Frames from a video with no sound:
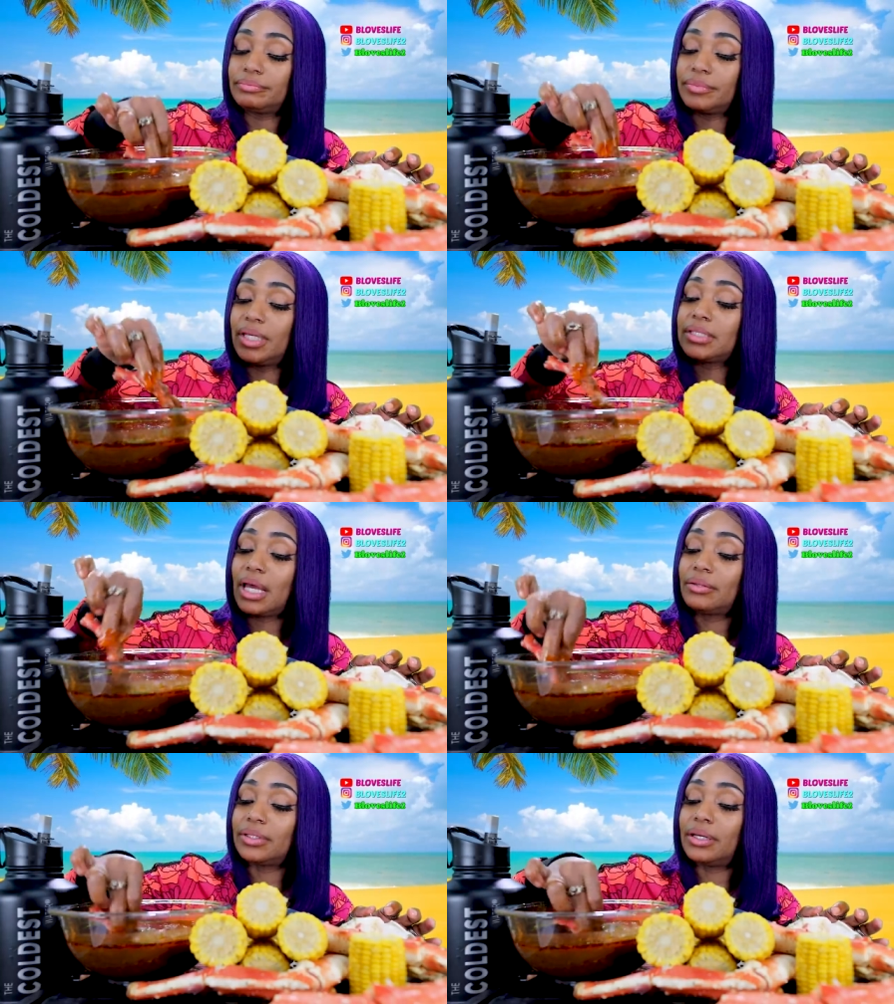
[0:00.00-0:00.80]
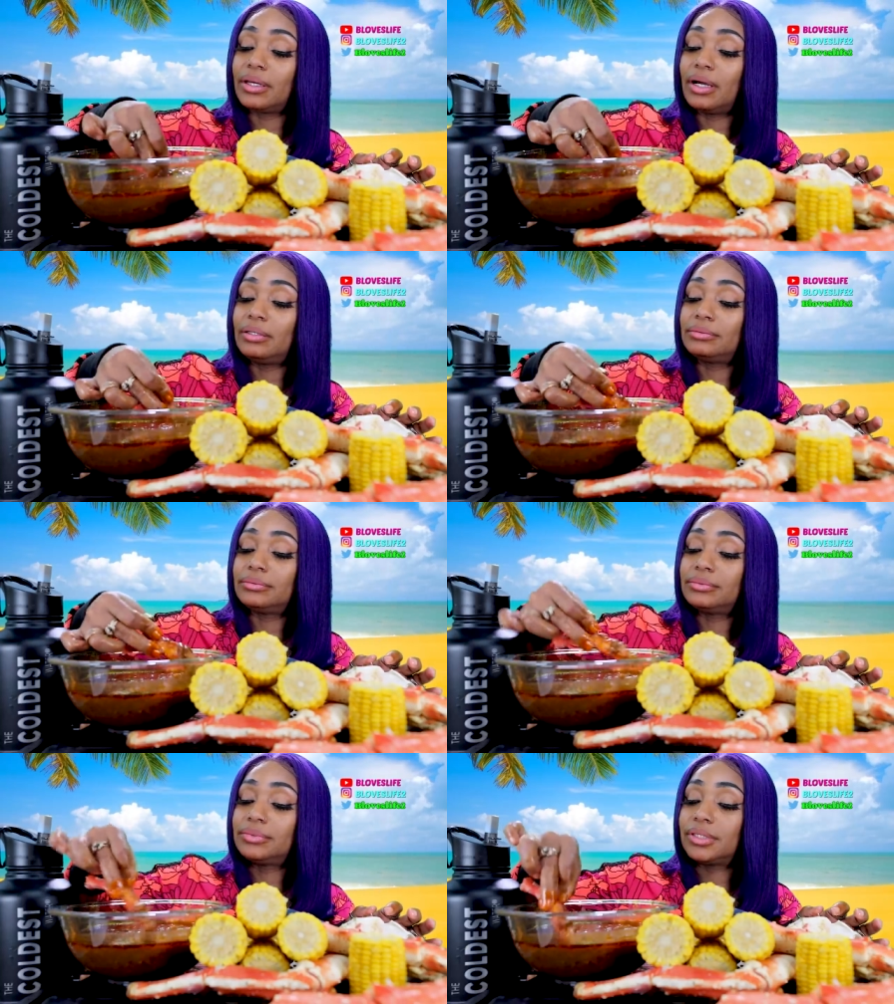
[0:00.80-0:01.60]
it's out there, y'all.
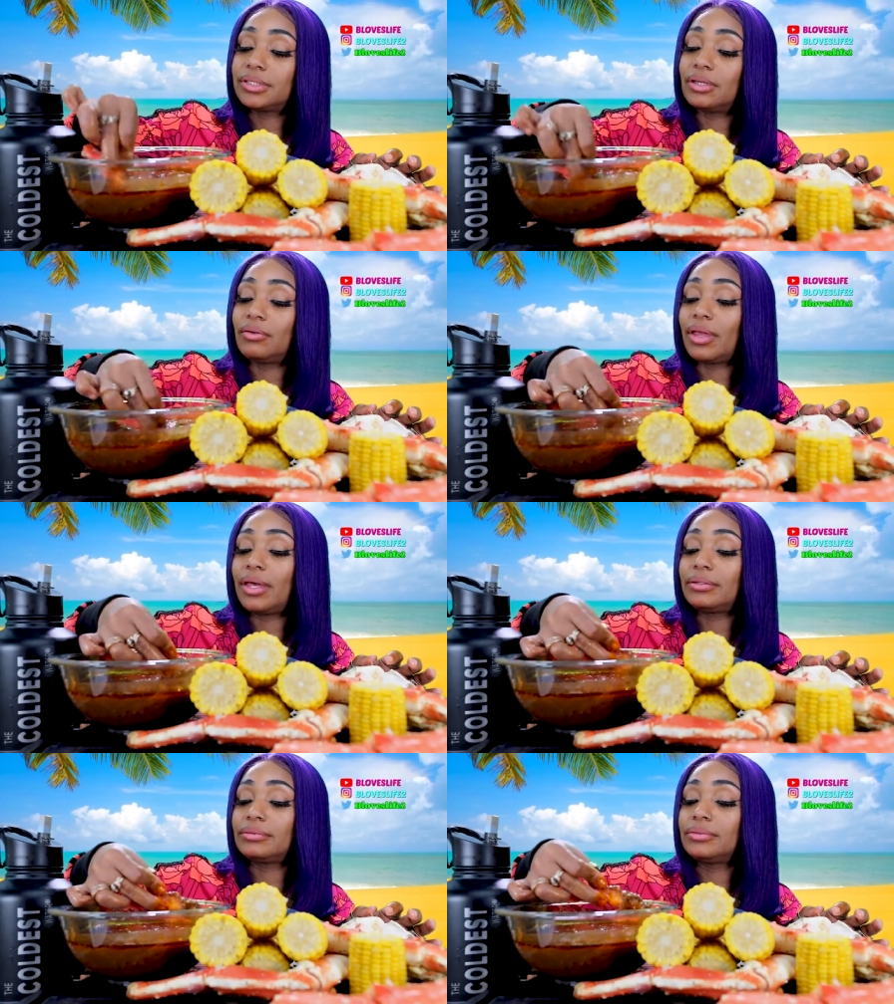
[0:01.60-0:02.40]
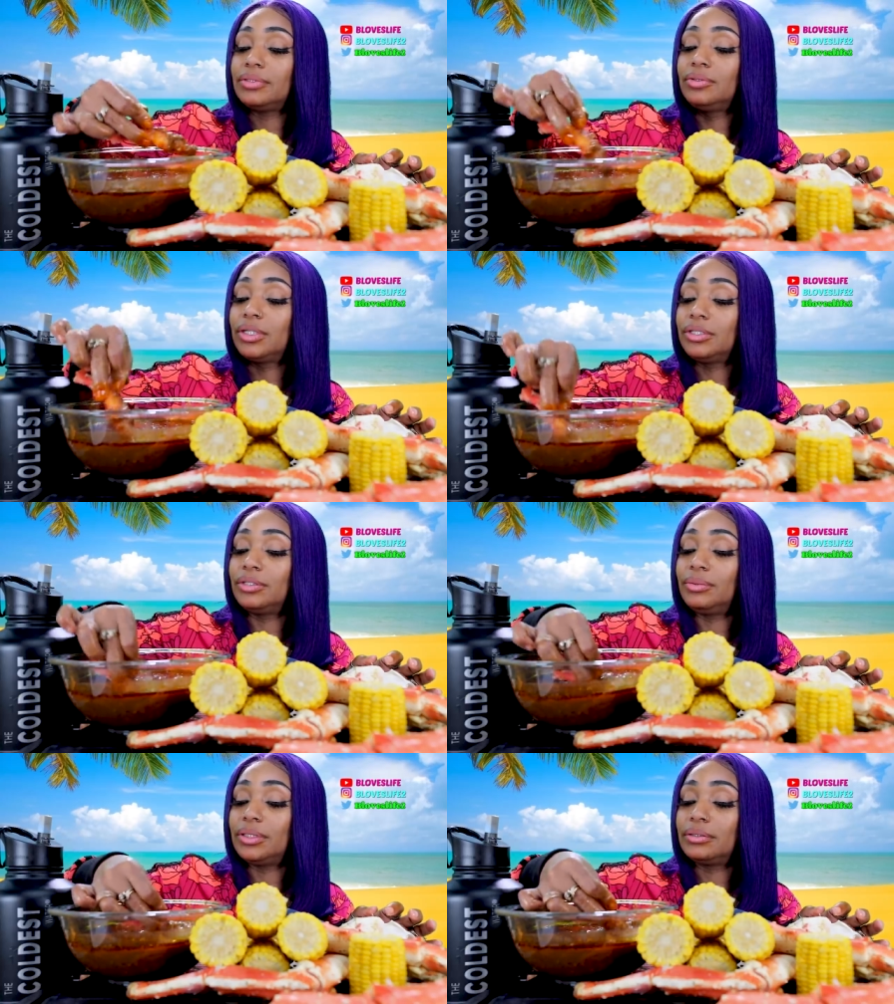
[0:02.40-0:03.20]
Just know that. You can
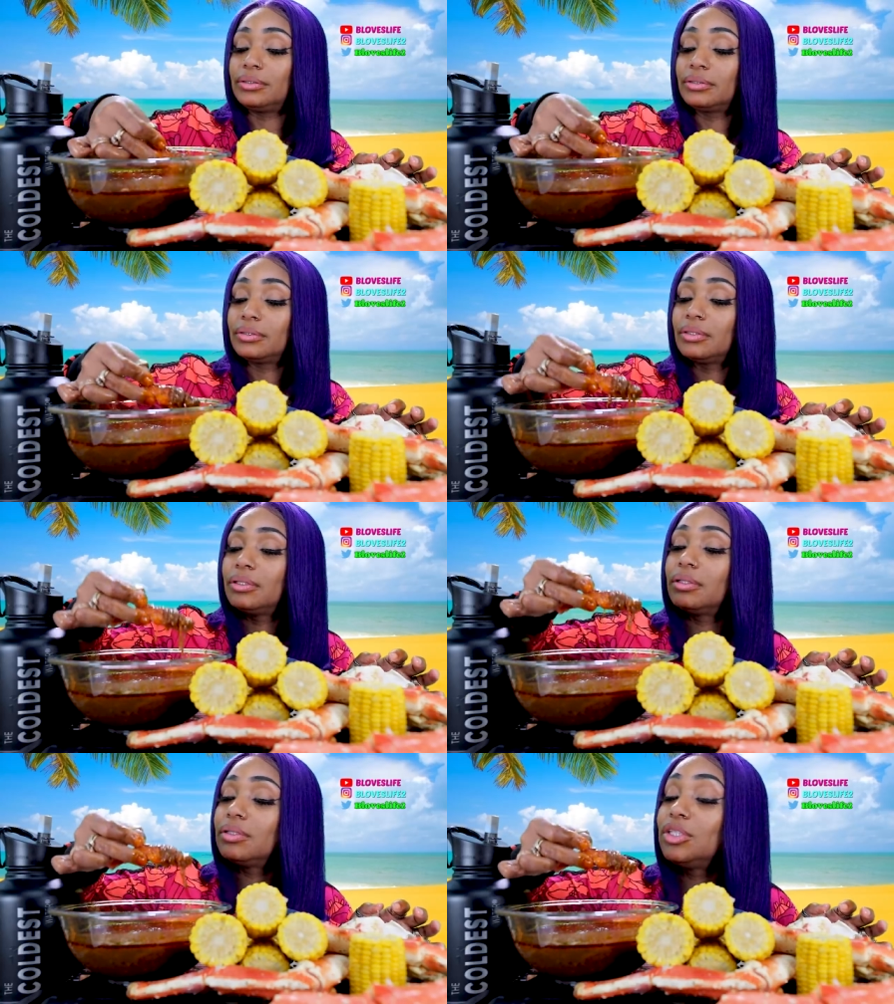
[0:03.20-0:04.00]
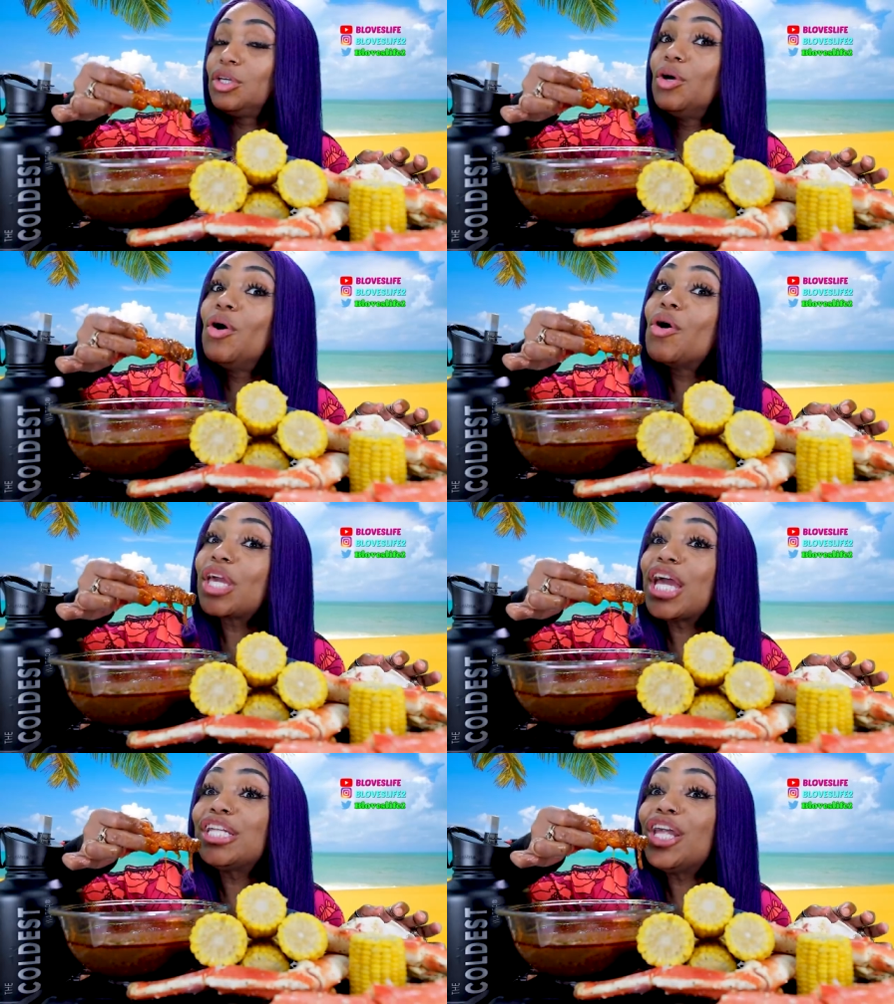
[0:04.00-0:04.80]
do it. You
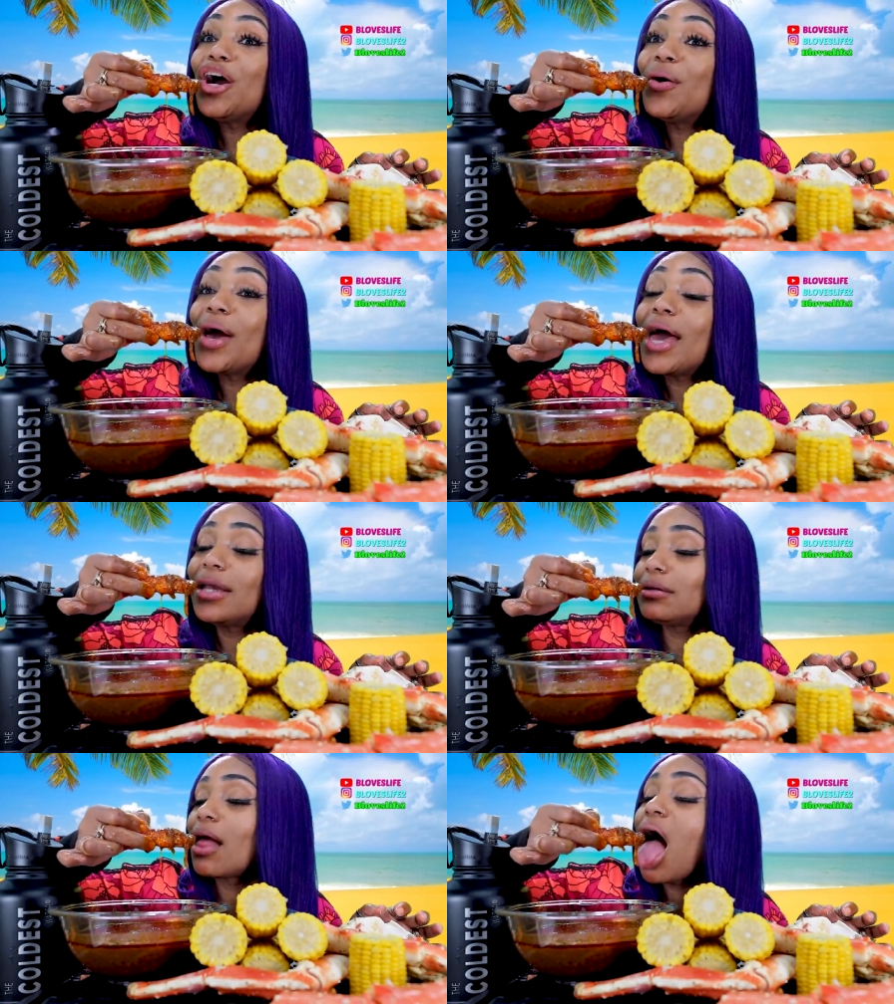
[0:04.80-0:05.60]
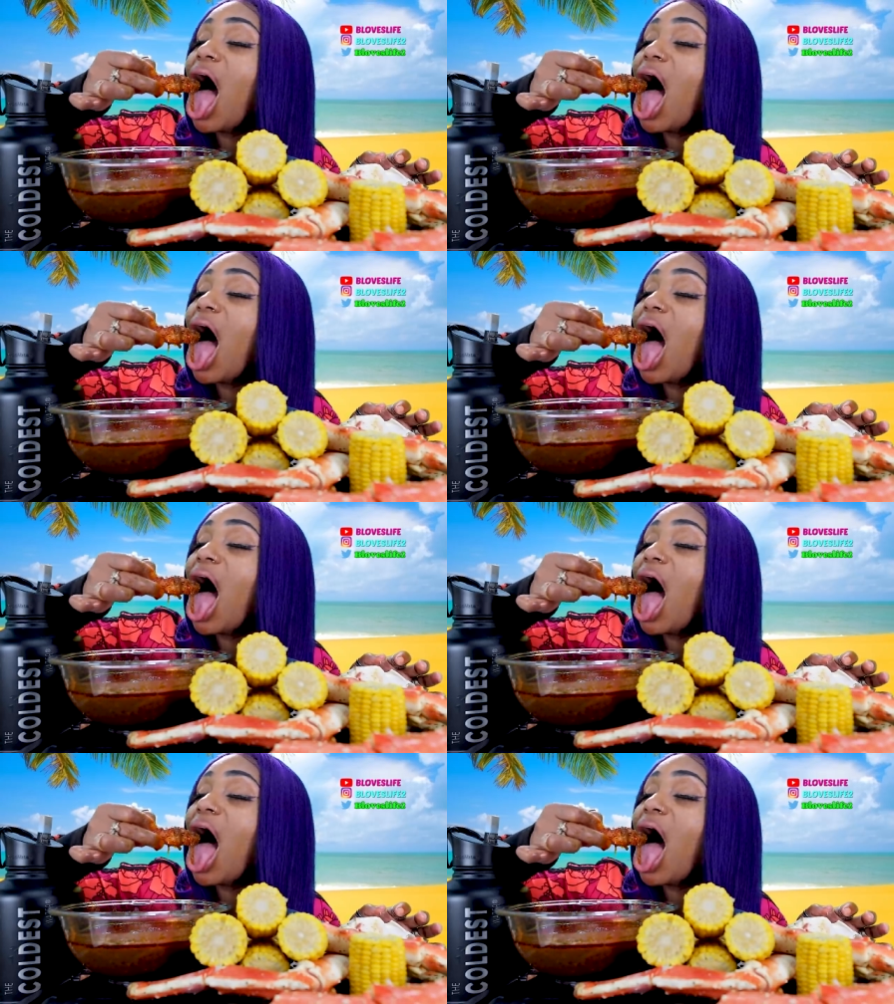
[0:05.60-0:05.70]
can do it.